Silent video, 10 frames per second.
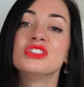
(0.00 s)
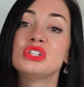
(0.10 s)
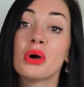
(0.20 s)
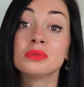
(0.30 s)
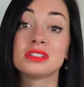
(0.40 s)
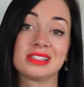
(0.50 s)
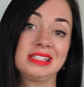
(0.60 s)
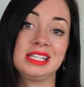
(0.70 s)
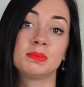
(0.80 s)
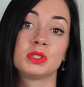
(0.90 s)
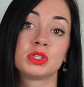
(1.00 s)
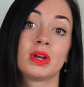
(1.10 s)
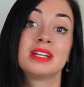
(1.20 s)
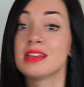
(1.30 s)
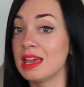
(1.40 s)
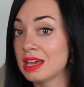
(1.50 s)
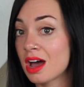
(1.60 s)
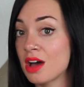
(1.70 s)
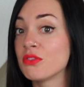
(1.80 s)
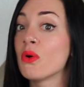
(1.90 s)
don't sleep during
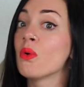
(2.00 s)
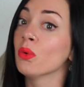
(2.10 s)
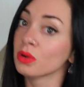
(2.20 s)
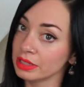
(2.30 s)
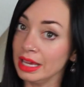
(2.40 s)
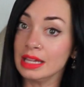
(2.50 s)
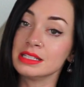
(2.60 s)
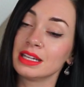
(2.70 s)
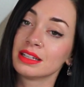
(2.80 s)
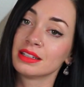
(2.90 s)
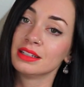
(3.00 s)
takeoff or landing.